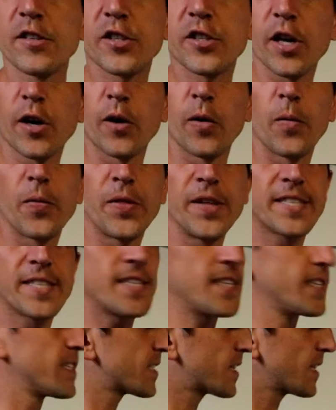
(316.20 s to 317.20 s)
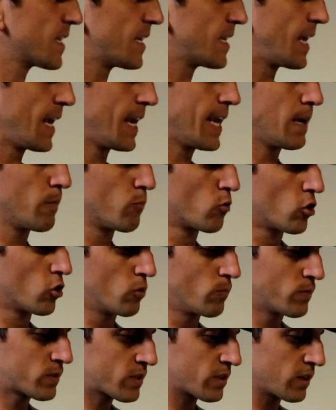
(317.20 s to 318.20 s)
So this is the Game
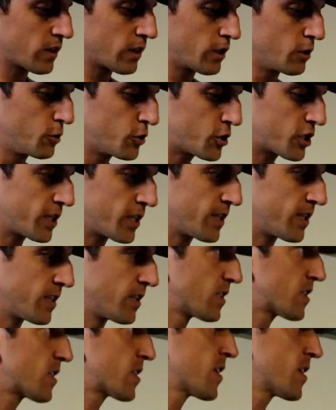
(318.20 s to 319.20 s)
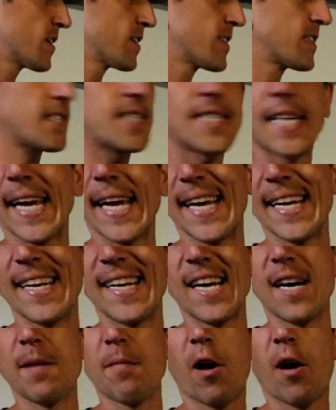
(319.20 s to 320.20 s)
Room Solutions
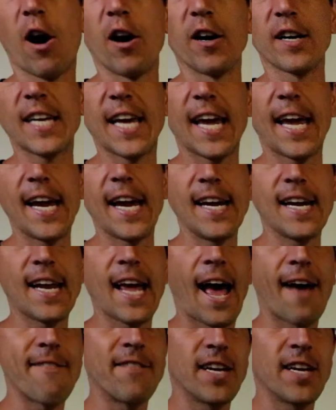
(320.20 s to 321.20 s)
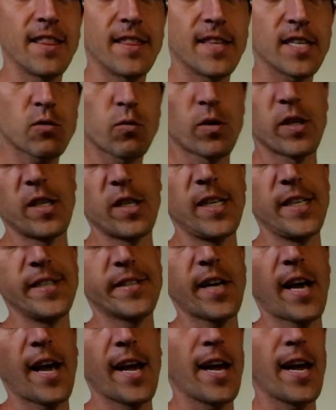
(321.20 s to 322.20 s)
Stand-Up Arcade Cabinet. This one
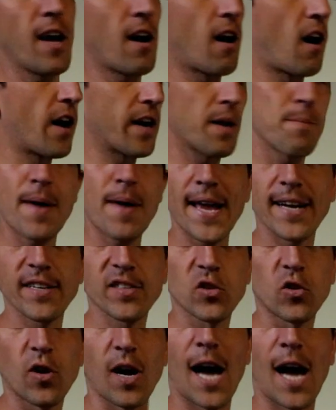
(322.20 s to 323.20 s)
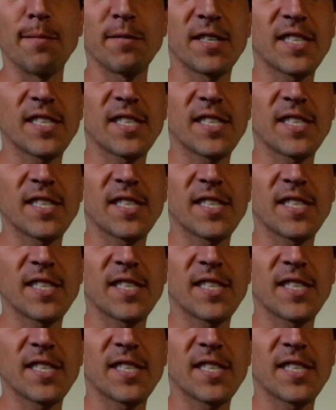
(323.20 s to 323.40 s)
is on a pedestal. I'm